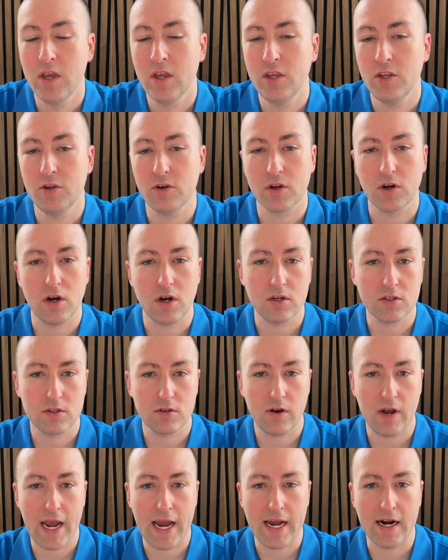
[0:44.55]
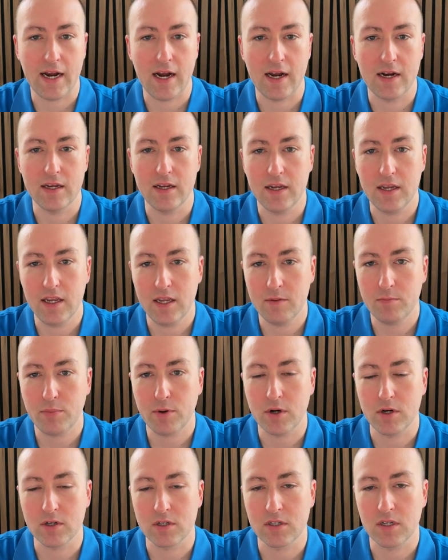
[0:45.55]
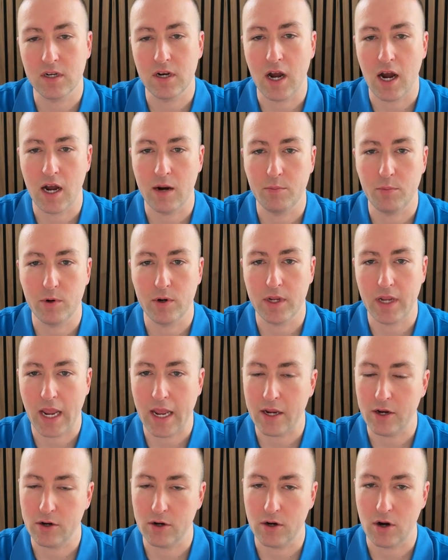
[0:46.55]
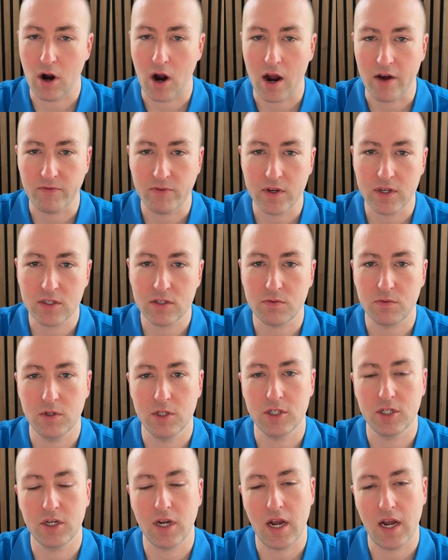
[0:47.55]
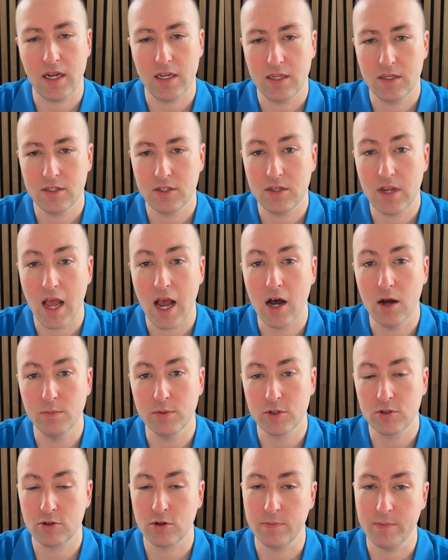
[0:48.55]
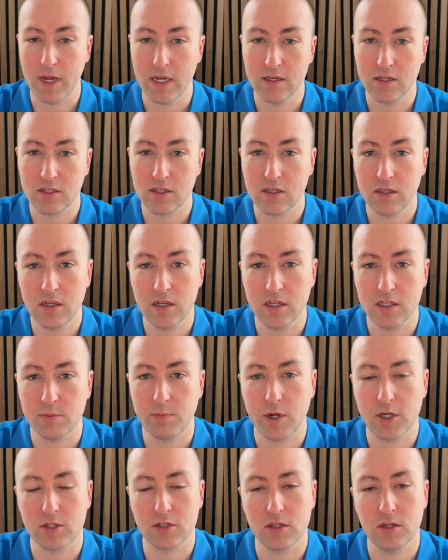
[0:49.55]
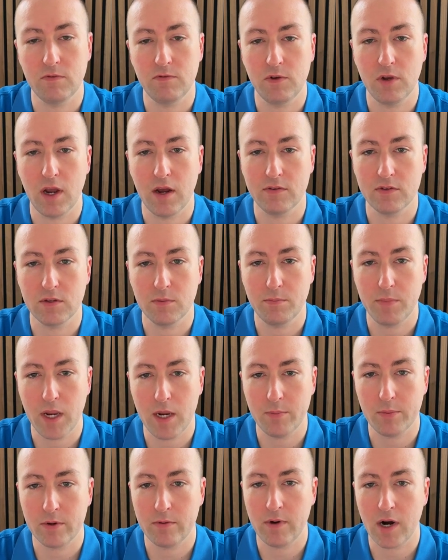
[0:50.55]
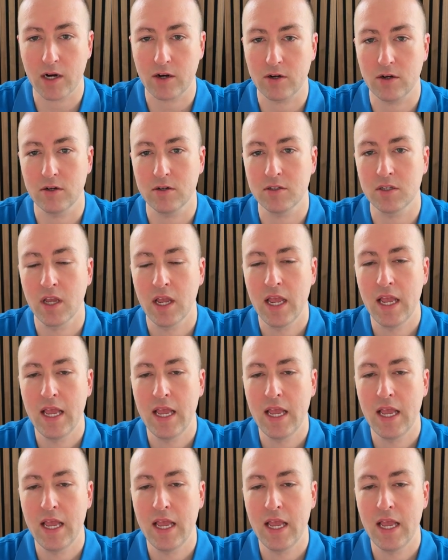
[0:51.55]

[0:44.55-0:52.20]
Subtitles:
You can also add on an in-person onboarding at your office, which helps tremendously, especially if you have some paper records